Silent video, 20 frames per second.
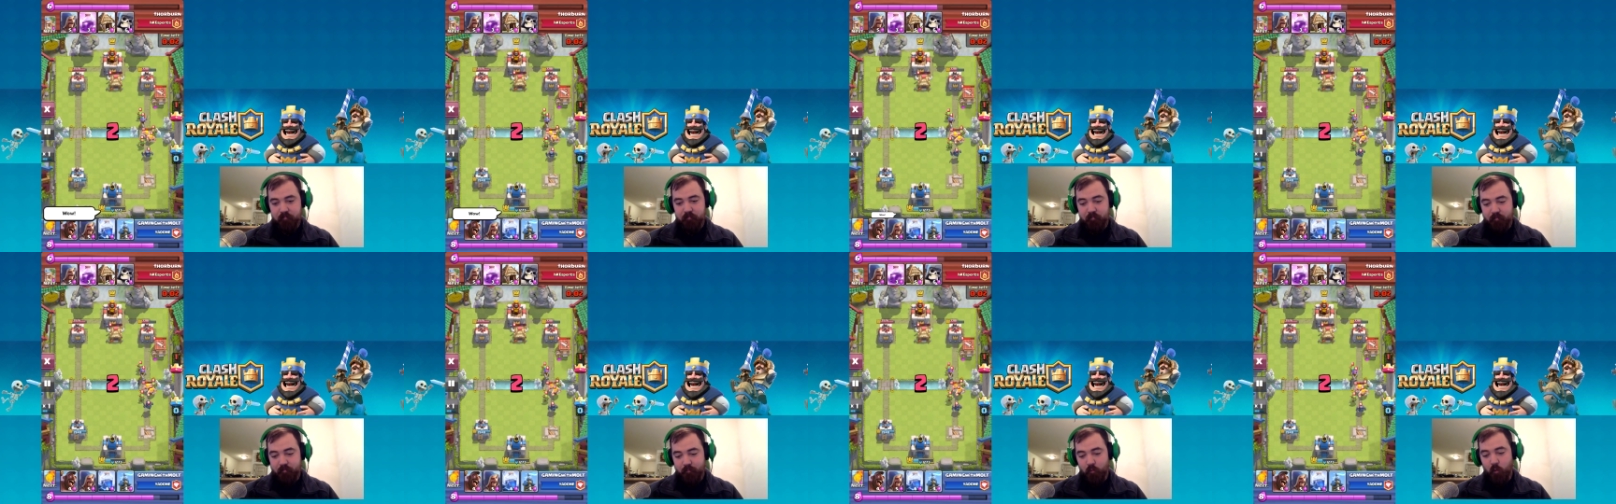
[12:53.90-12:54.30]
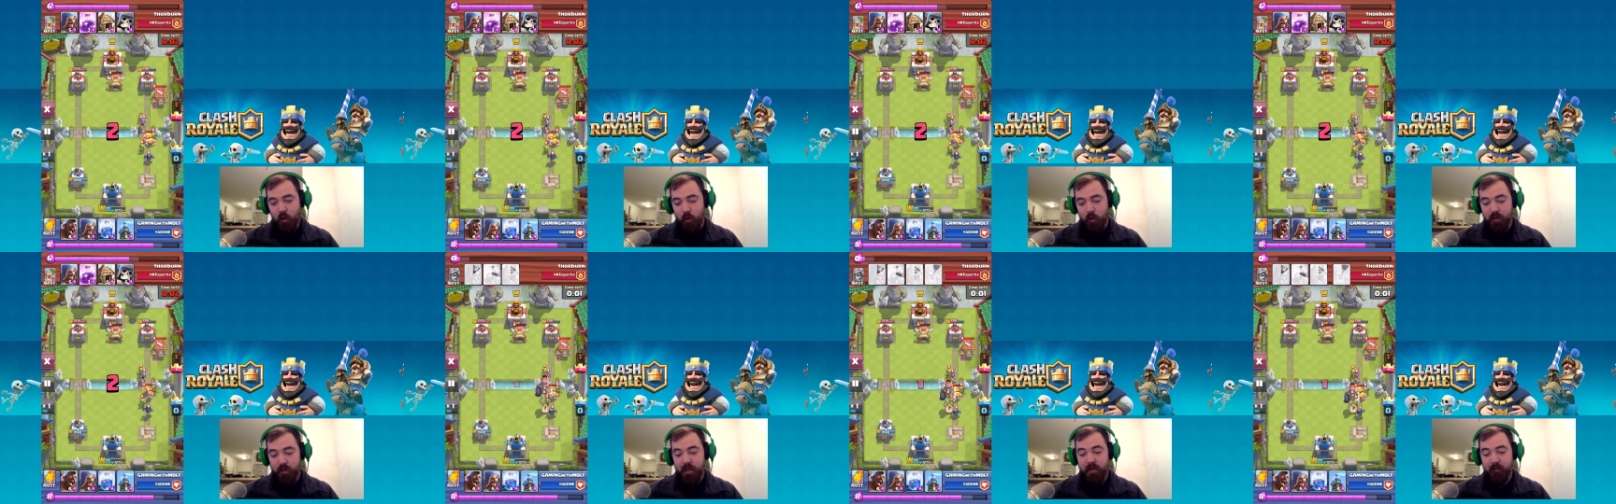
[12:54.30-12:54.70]
Well
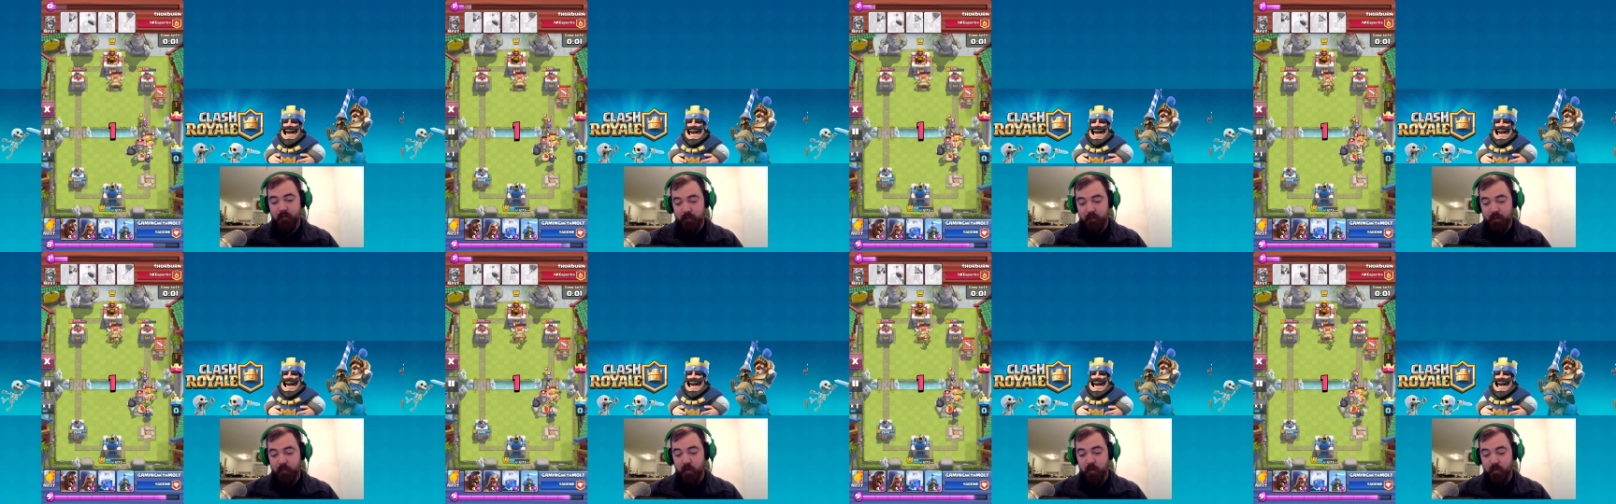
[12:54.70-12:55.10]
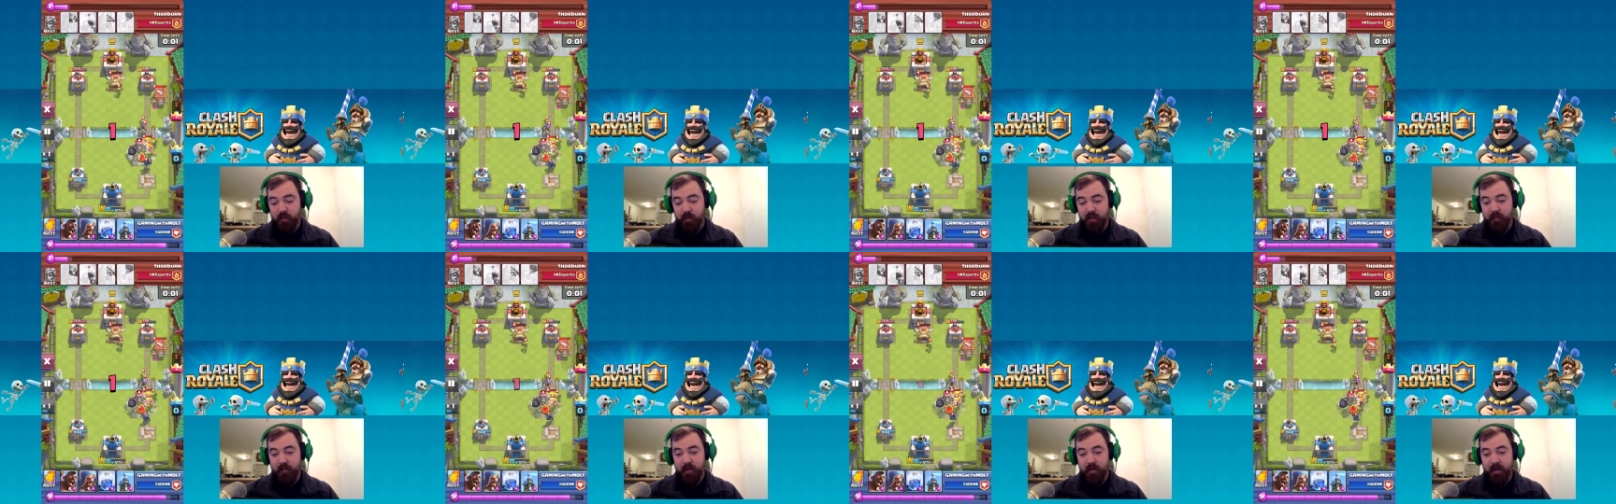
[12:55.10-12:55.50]
played. Really well
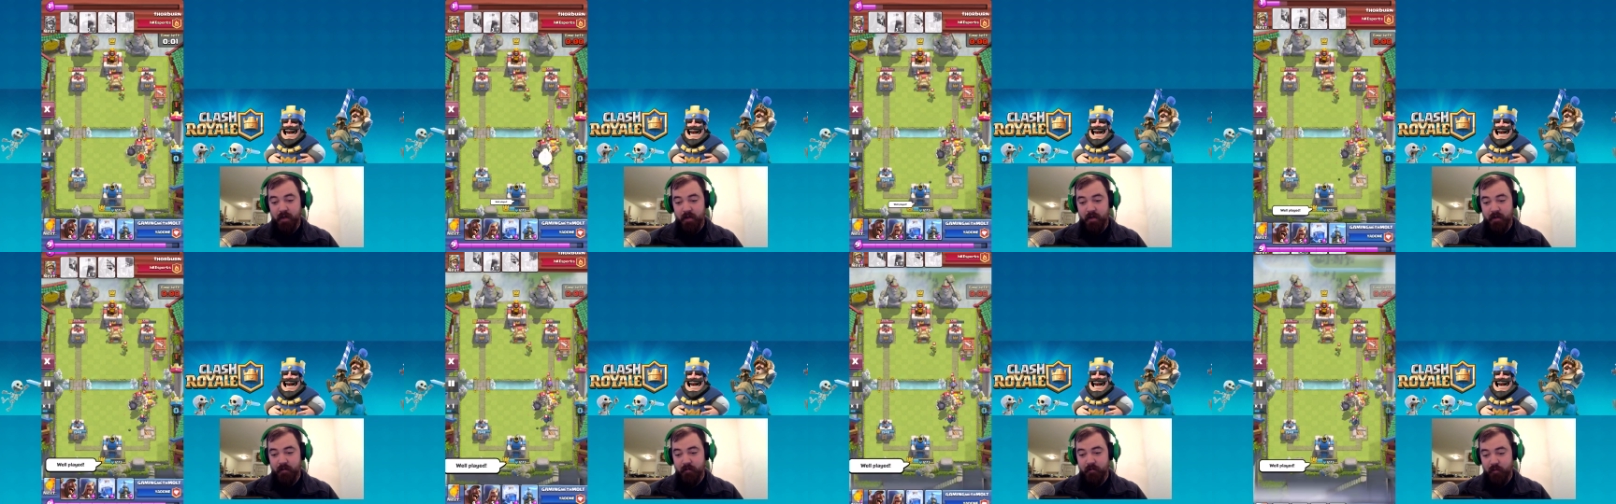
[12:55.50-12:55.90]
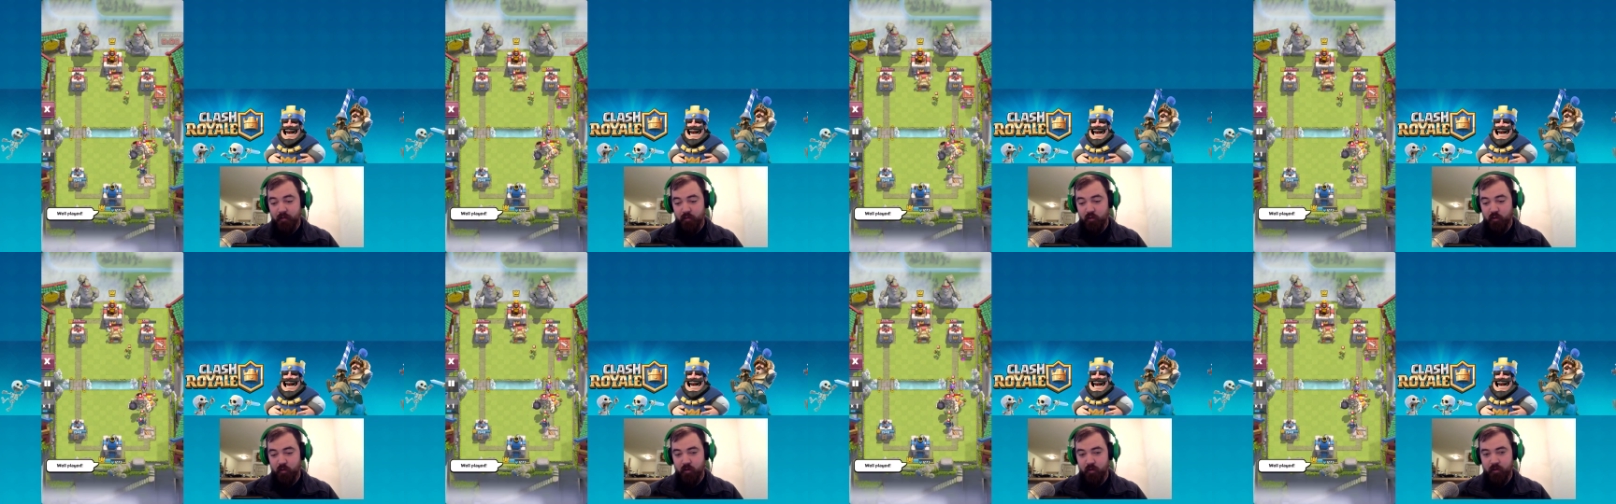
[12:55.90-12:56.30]
played by
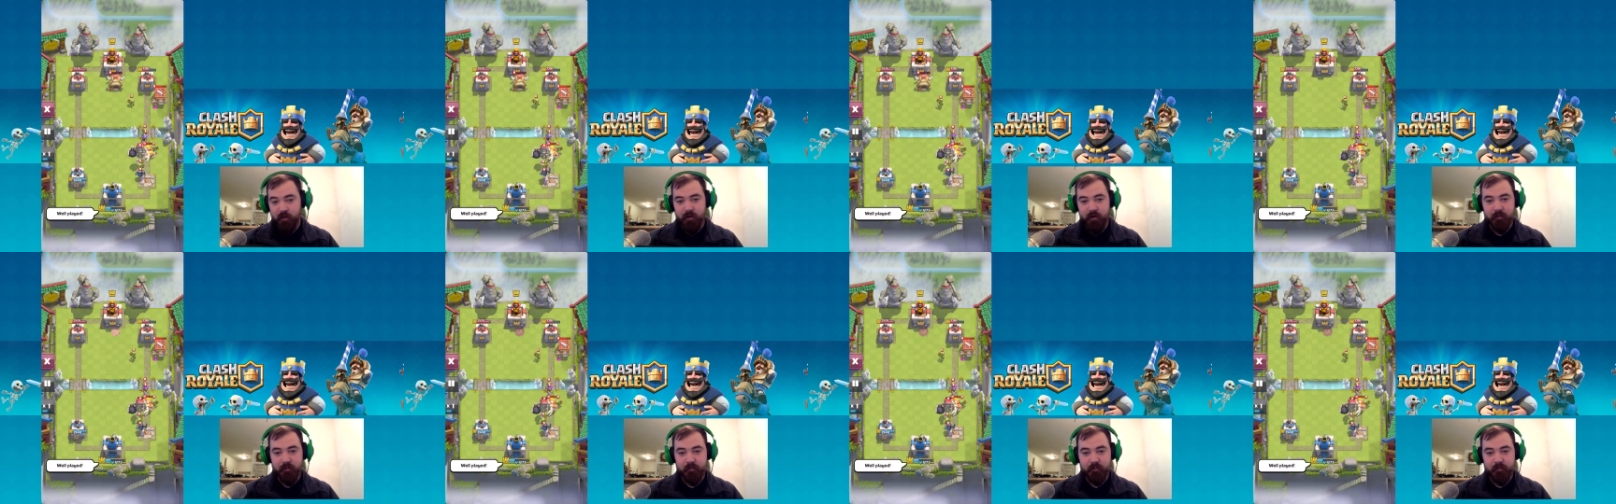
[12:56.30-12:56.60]
Thorburn there.